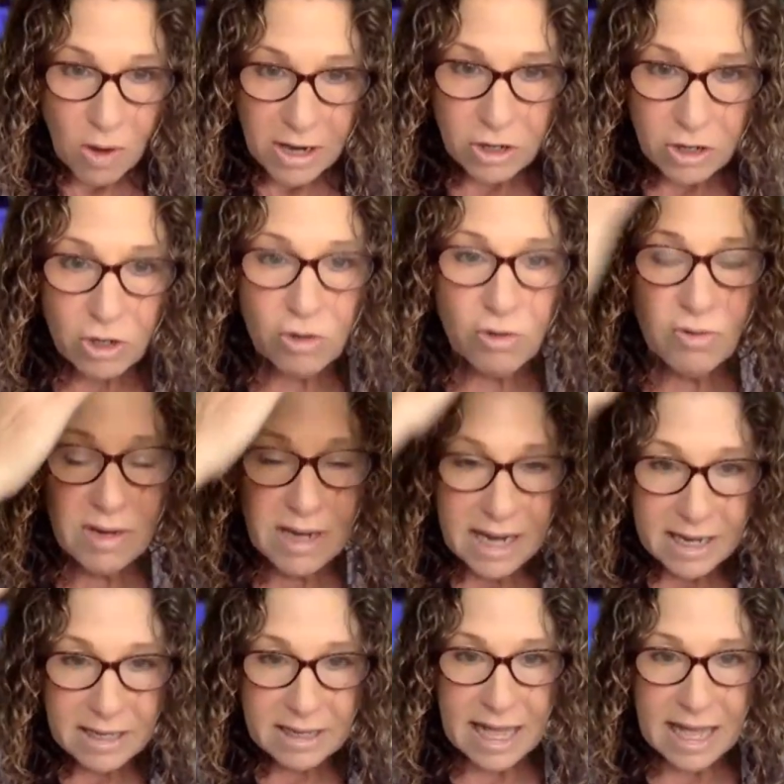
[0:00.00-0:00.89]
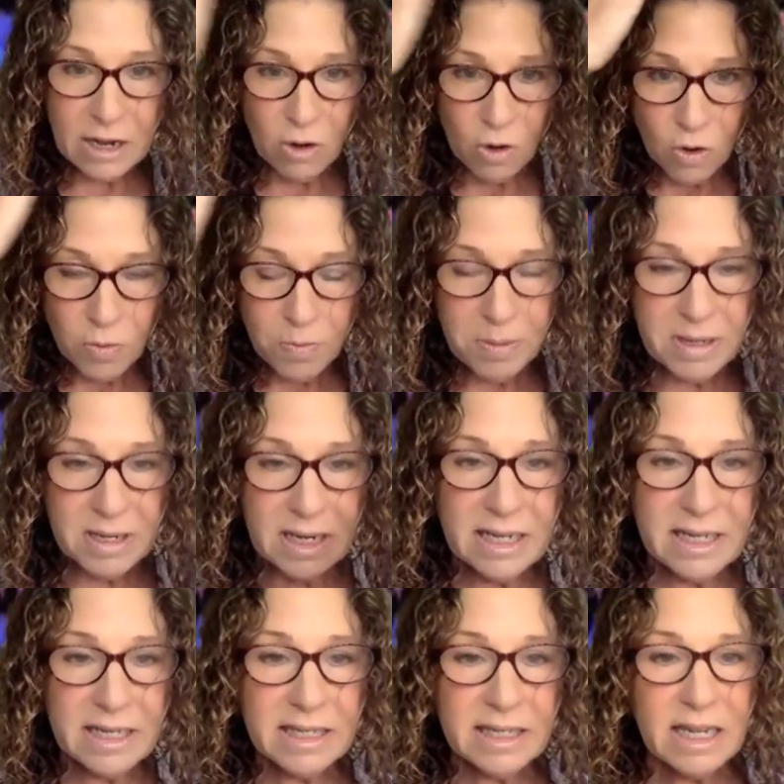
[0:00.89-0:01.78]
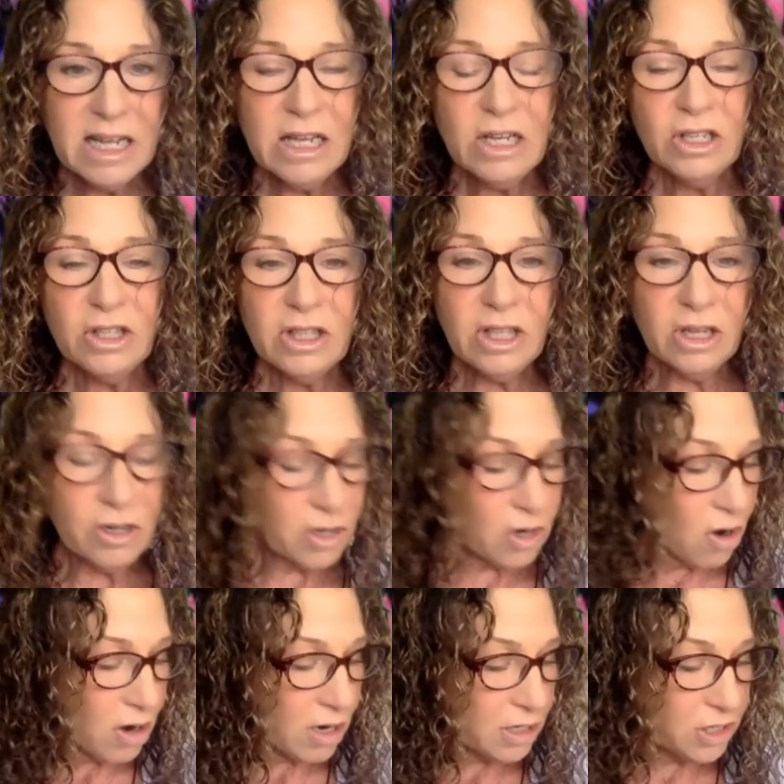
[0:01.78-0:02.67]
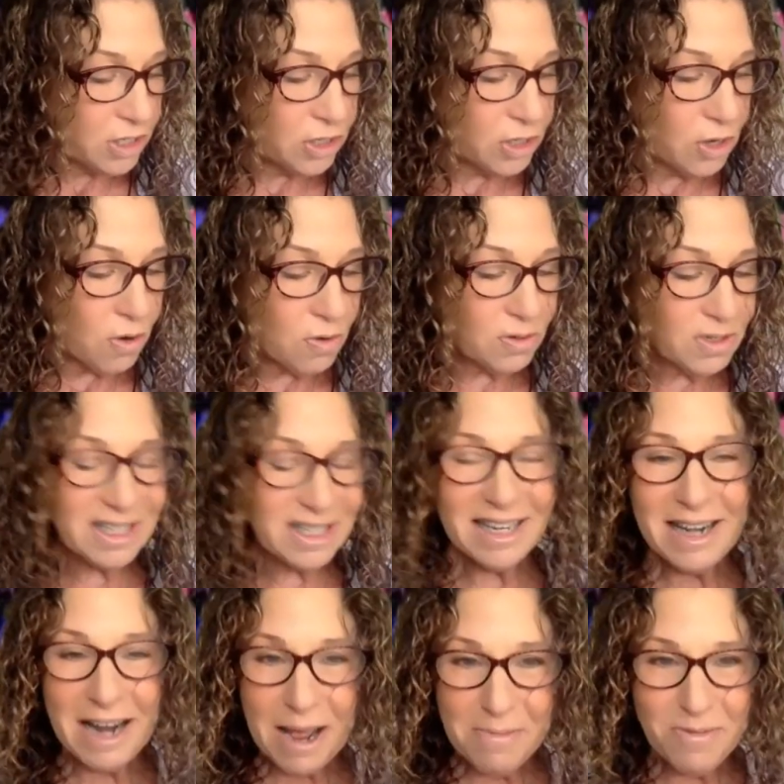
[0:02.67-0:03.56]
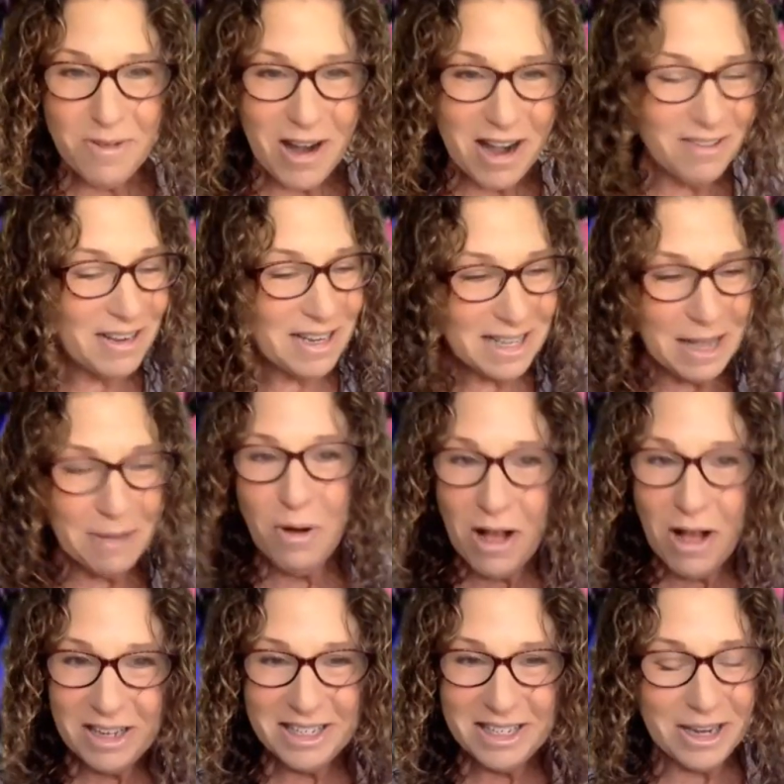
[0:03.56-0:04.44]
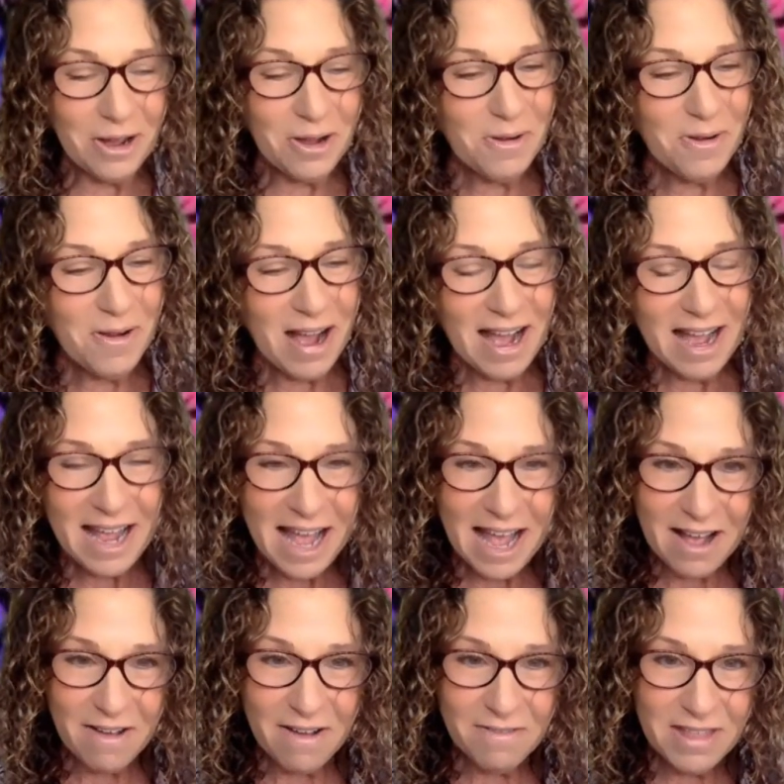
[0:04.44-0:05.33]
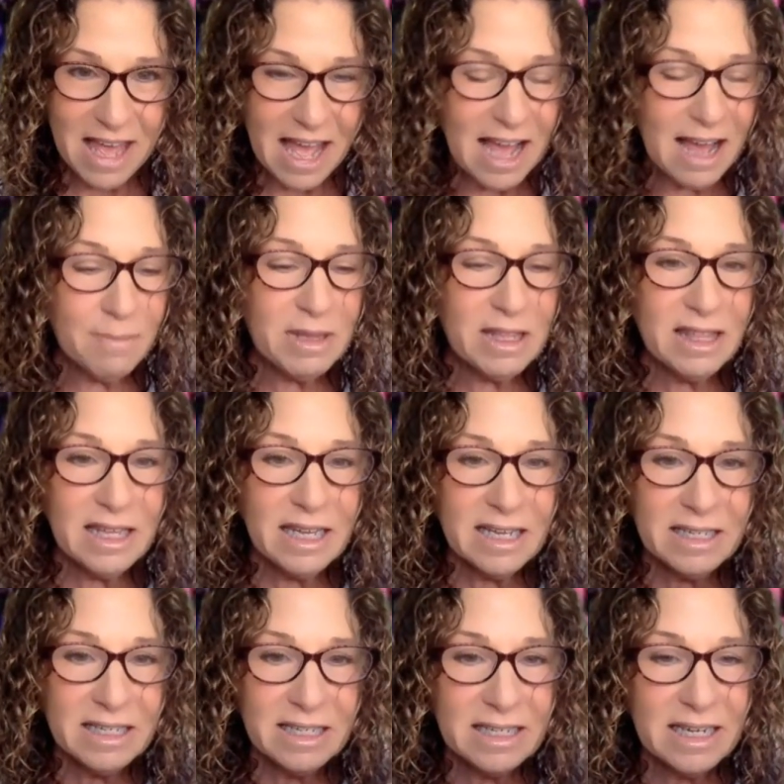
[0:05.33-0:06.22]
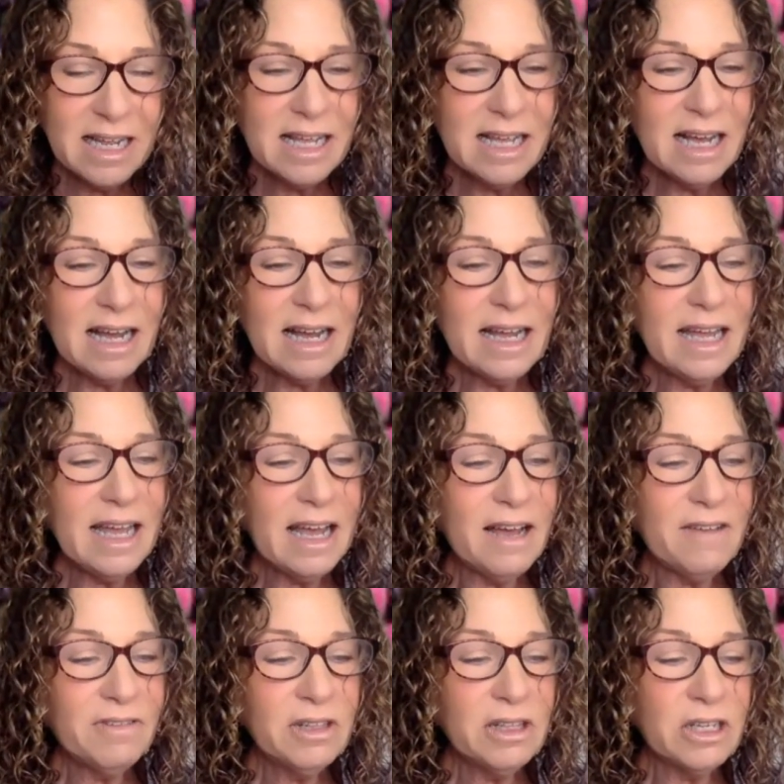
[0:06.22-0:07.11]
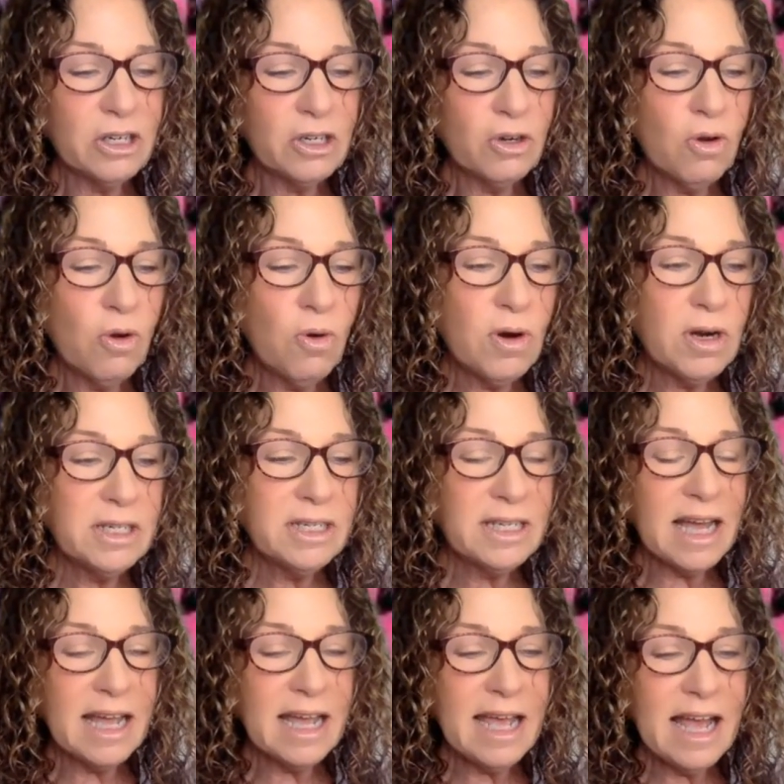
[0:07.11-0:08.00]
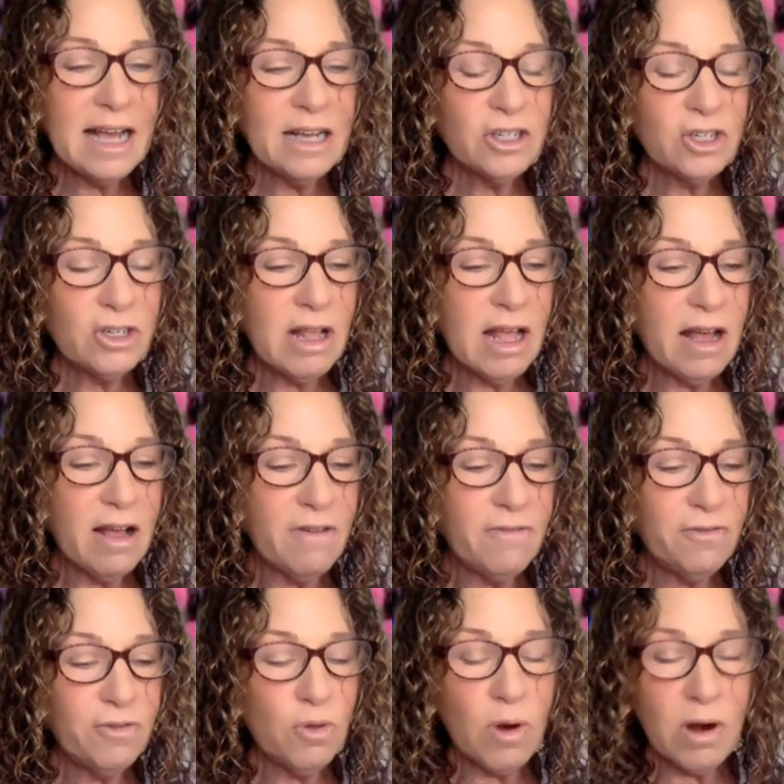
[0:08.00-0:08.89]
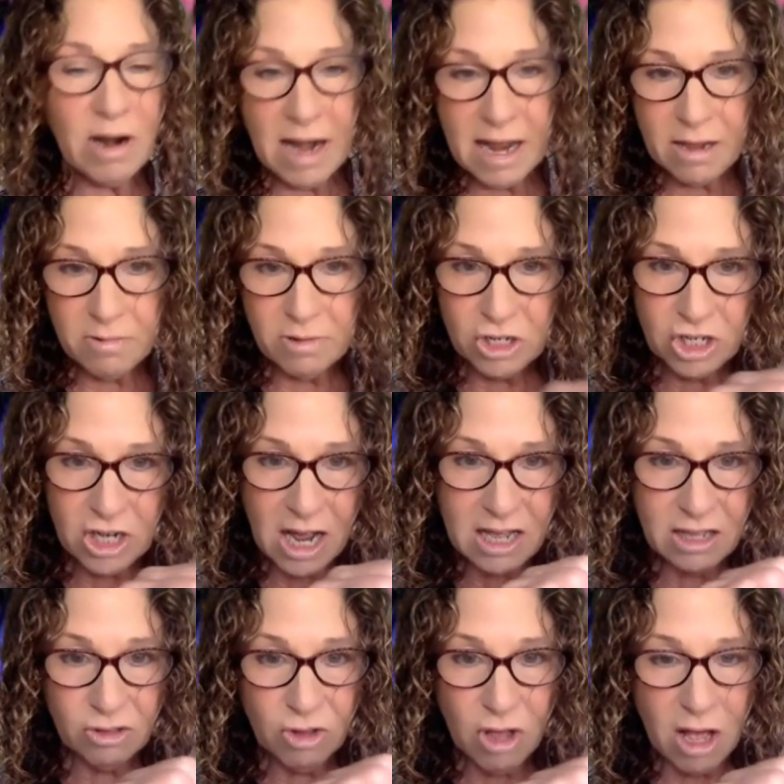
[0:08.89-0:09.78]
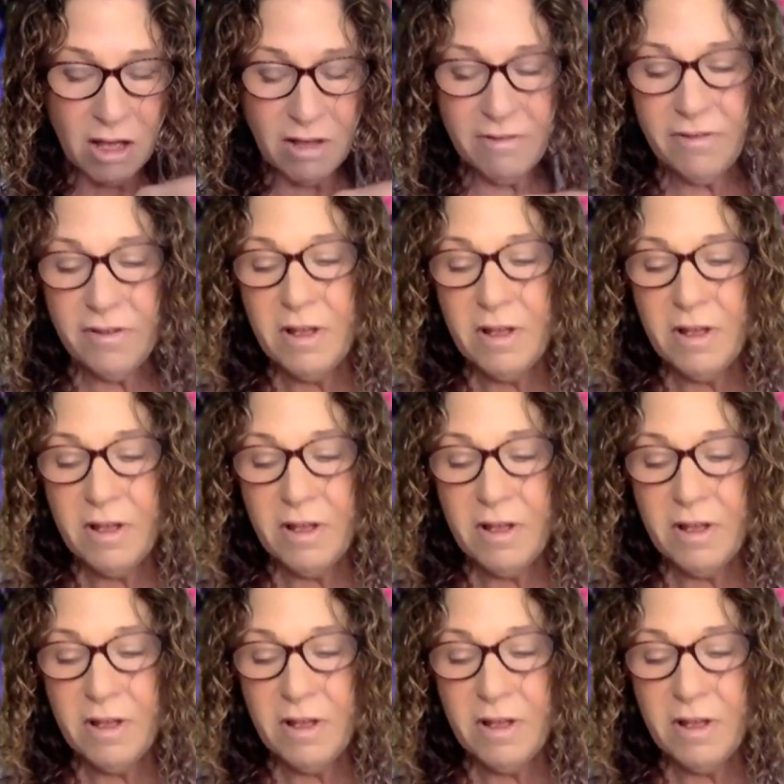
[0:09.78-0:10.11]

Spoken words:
to create that openness, there are stones, and I'm wearing them also. I have the amethyst, I have clear quartz, I actually have fluorite, which I love,